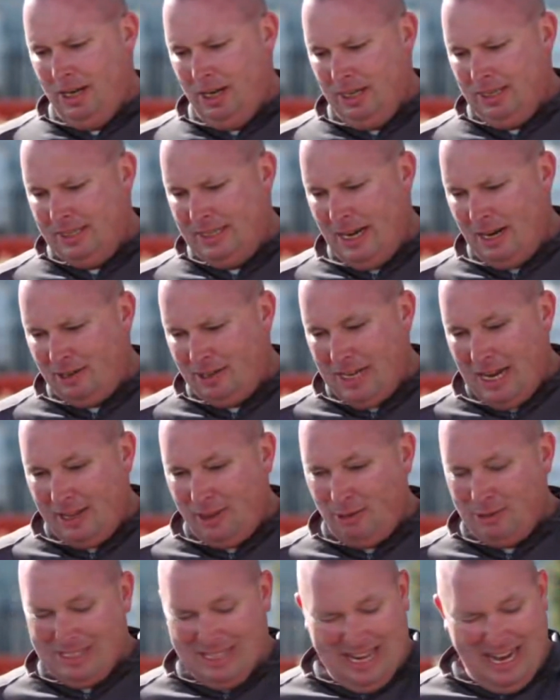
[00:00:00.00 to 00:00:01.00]
it sounds like
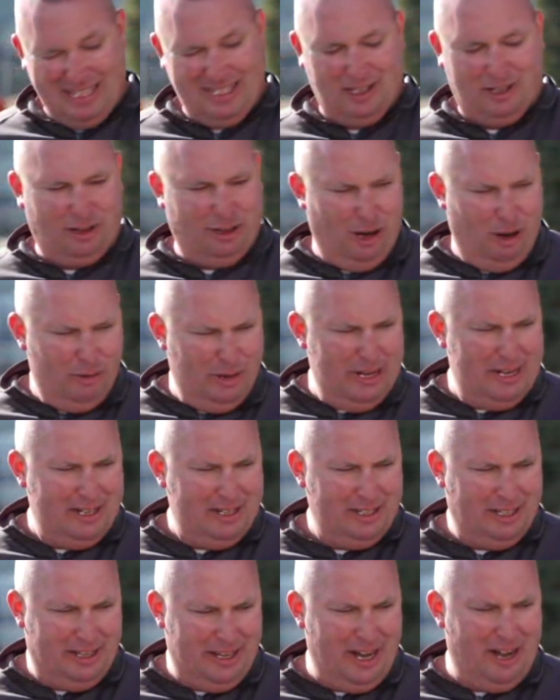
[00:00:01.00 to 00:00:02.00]
there was lots of
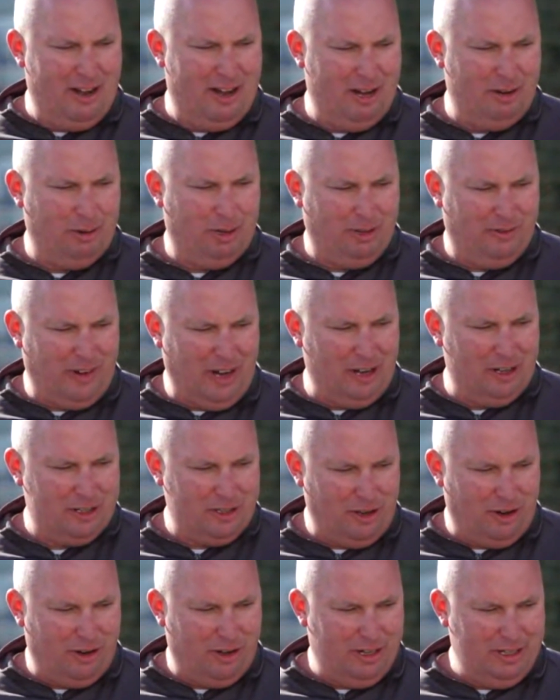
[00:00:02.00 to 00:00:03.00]
clothing in the area where the fire
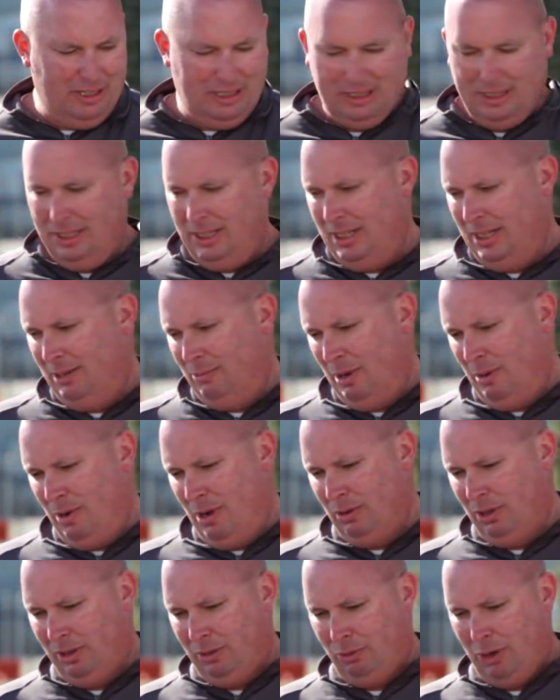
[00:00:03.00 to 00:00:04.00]
started, um,
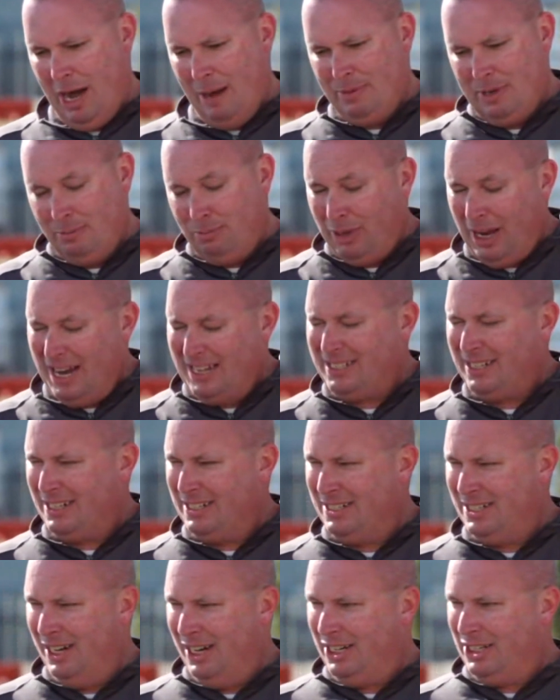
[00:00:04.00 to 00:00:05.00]
and wrapped in plastic
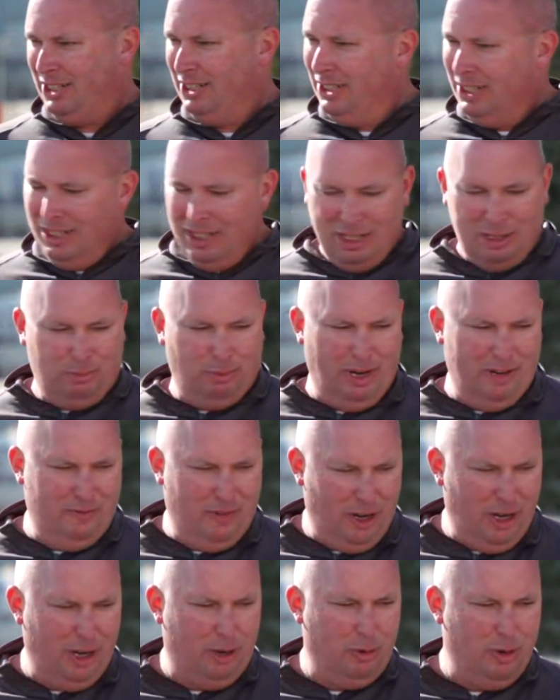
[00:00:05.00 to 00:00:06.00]
and such. Spread
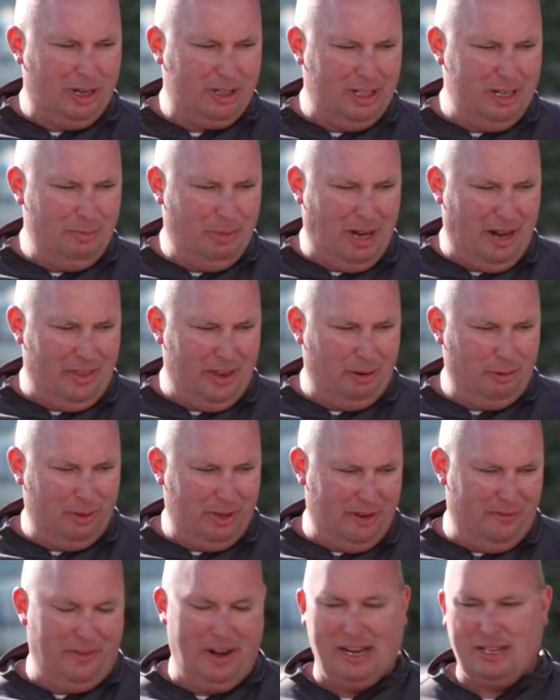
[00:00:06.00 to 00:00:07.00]
very quickly, but I think with
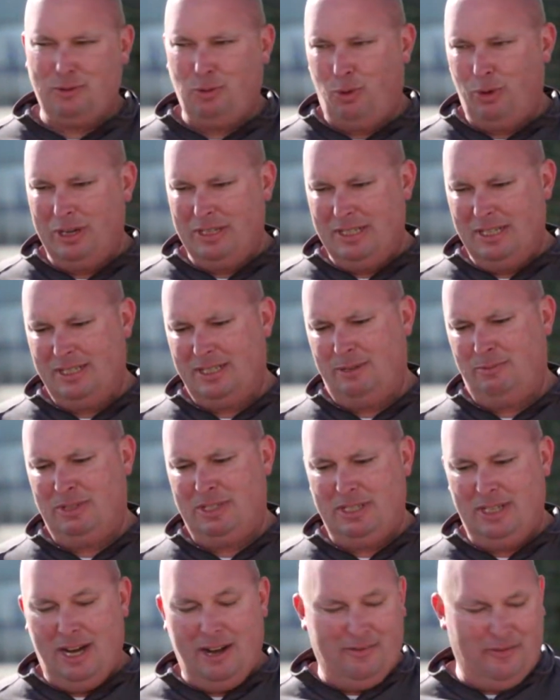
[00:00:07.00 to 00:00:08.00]
the advanced warning systems
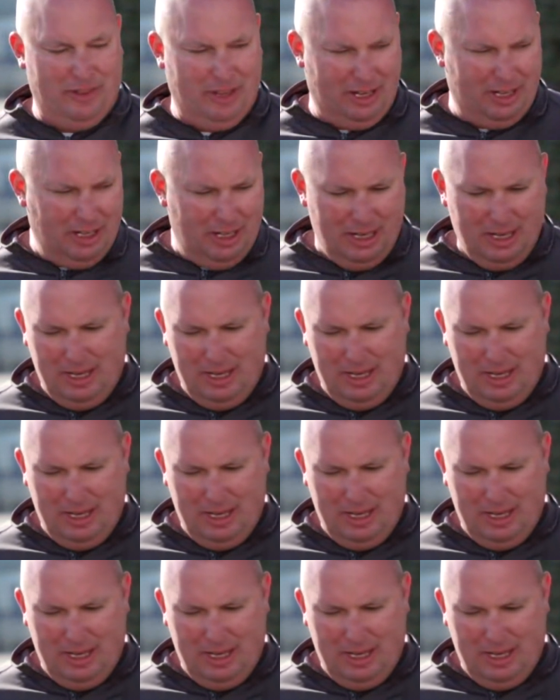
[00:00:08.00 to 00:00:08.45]
and stuff and the